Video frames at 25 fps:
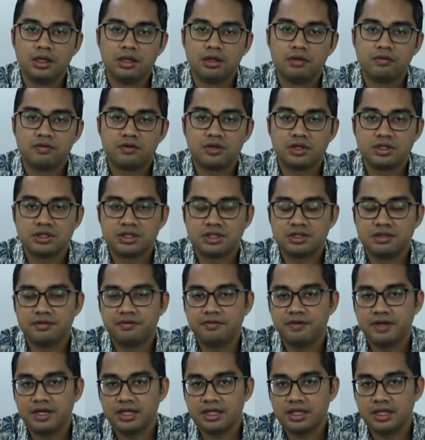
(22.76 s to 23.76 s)
And of course, the
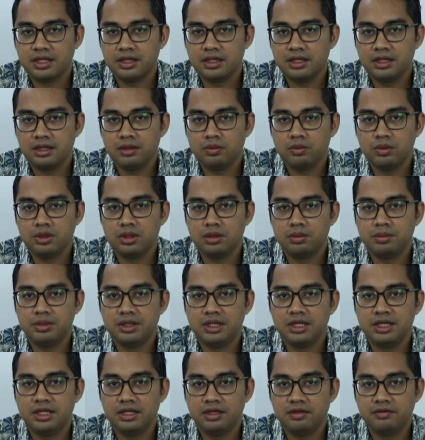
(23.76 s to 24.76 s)
fact that he will
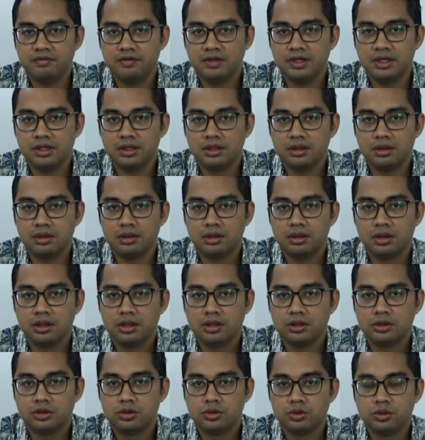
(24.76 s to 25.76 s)
be leaving
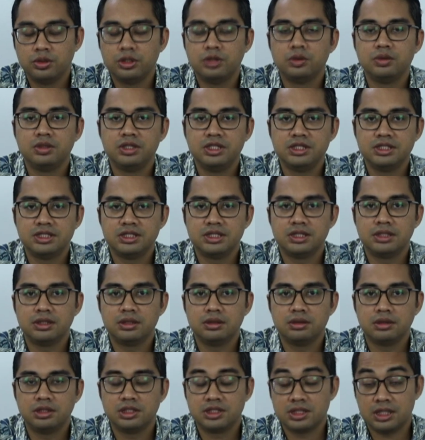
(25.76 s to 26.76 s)
to Indonesia,
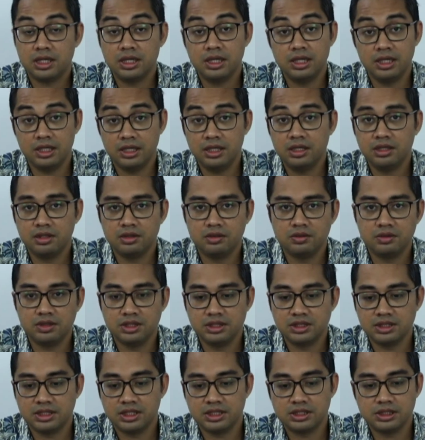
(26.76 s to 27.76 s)
he's currently in
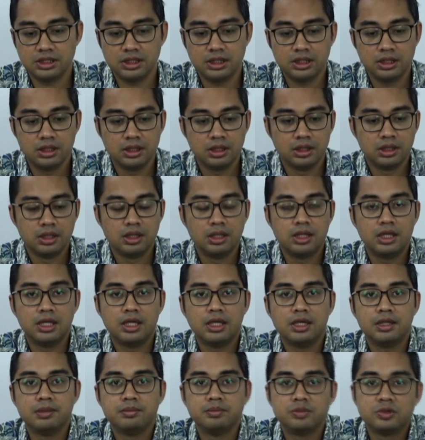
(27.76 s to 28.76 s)
Indonesia actually,
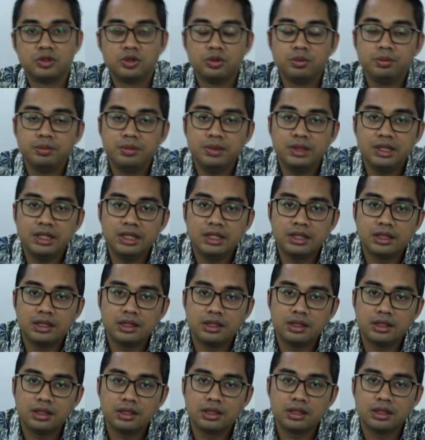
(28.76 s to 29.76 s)
to
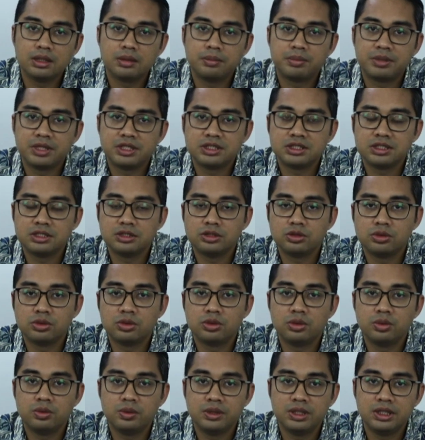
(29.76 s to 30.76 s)
meet President
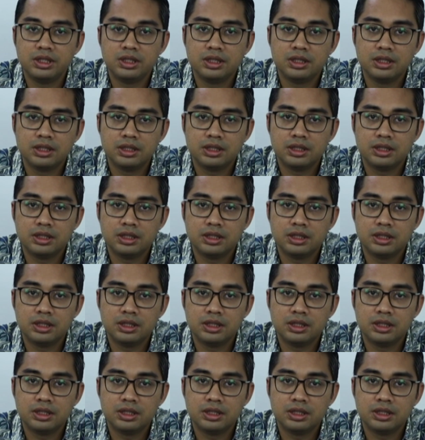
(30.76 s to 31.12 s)
Jokowi.